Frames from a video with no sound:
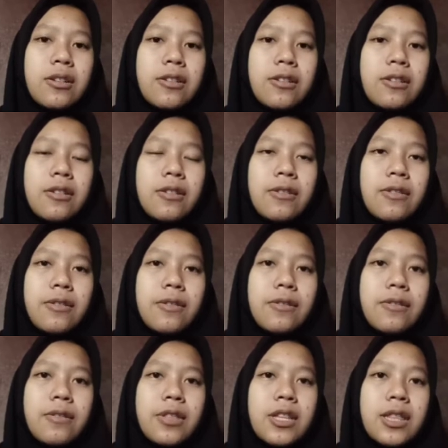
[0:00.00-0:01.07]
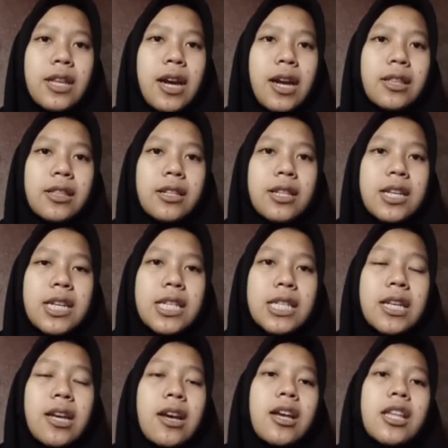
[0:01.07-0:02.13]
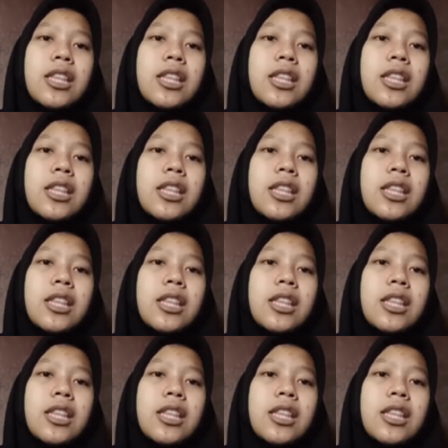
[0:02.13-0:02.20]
The title is